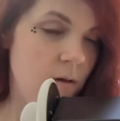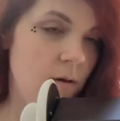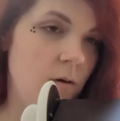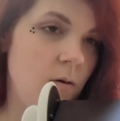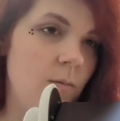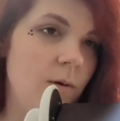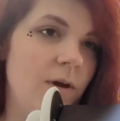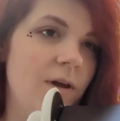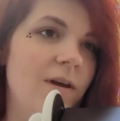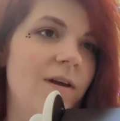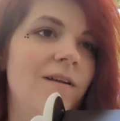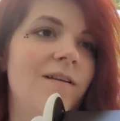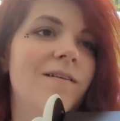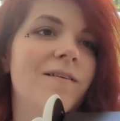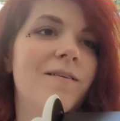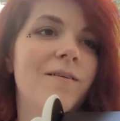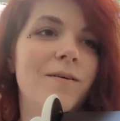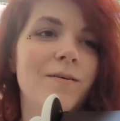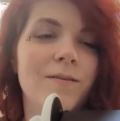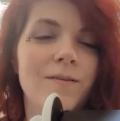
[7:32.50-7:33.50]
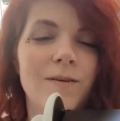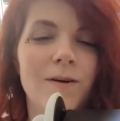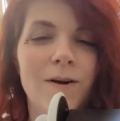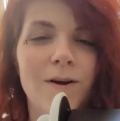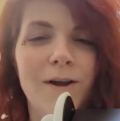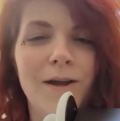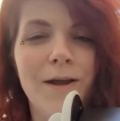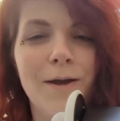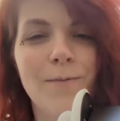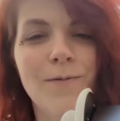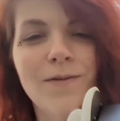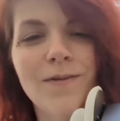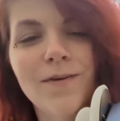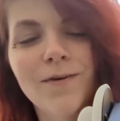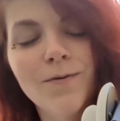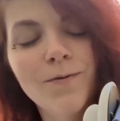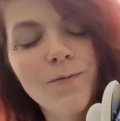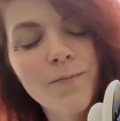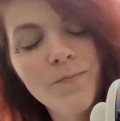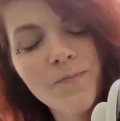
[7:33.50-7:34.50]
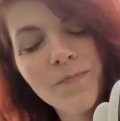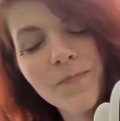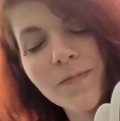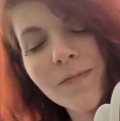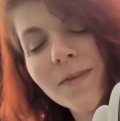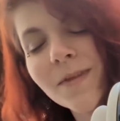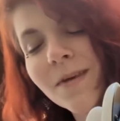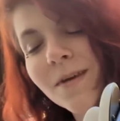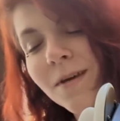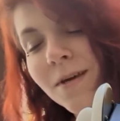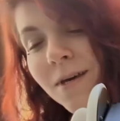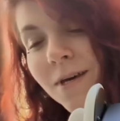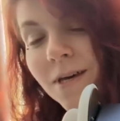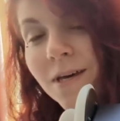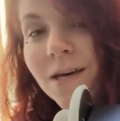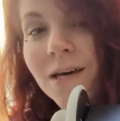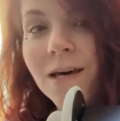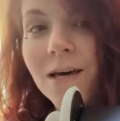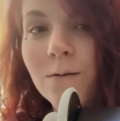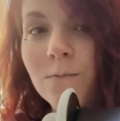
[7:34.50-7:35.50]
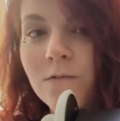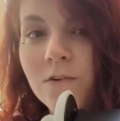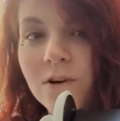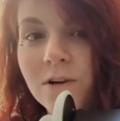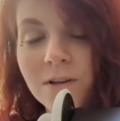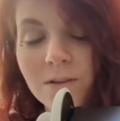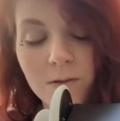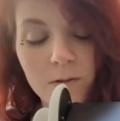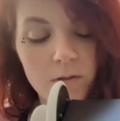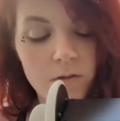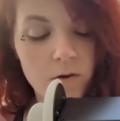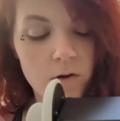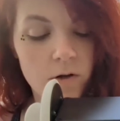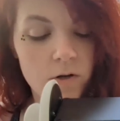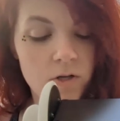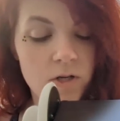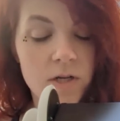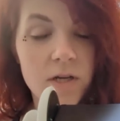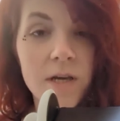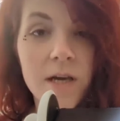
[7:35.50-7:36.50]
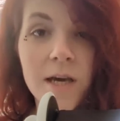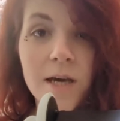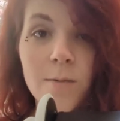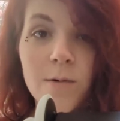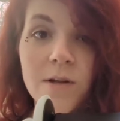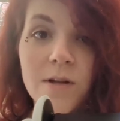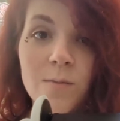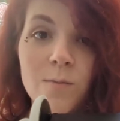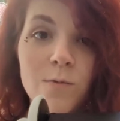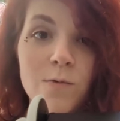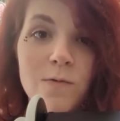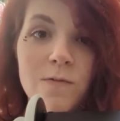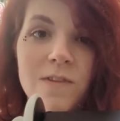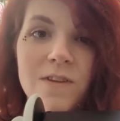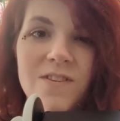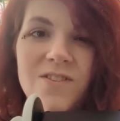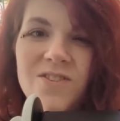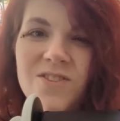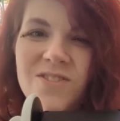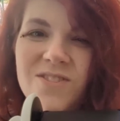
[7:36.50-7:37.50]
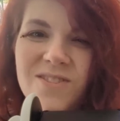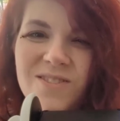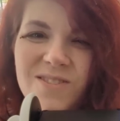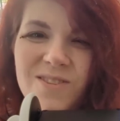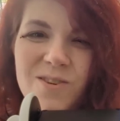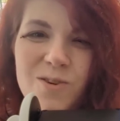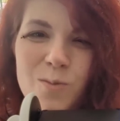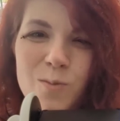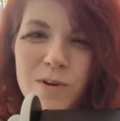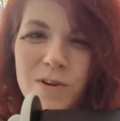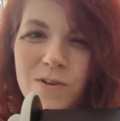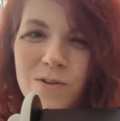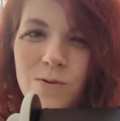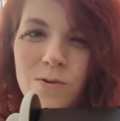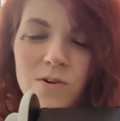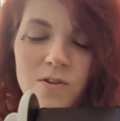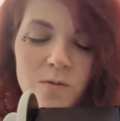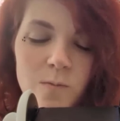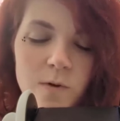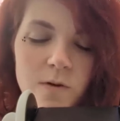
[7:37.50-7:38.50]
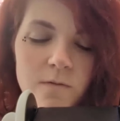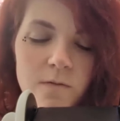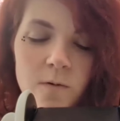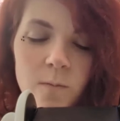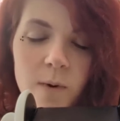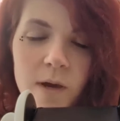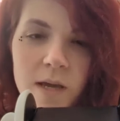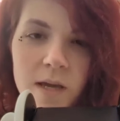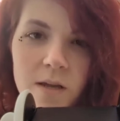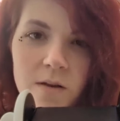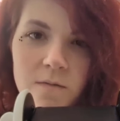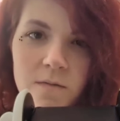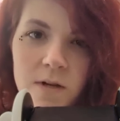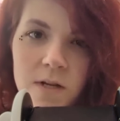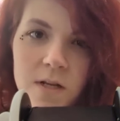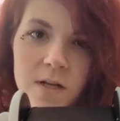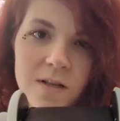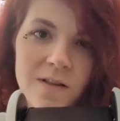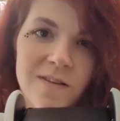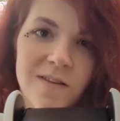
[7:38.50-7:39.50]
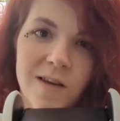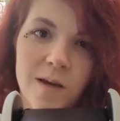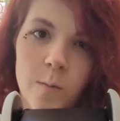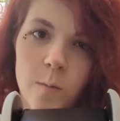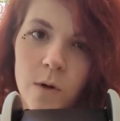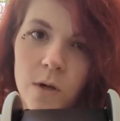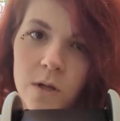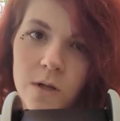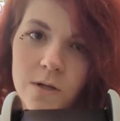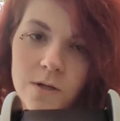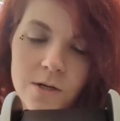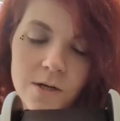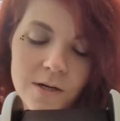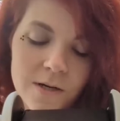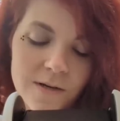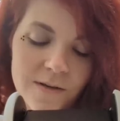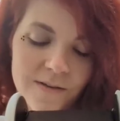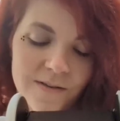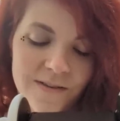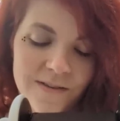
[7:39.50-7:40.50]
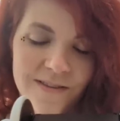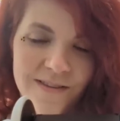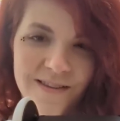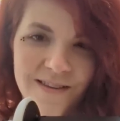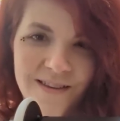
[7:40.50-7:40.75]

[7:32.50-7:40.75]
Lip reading: Oh my god, sorry, I'm very lethargic. I'm gonna move this just a little bit towards me for my convenience. I apologize.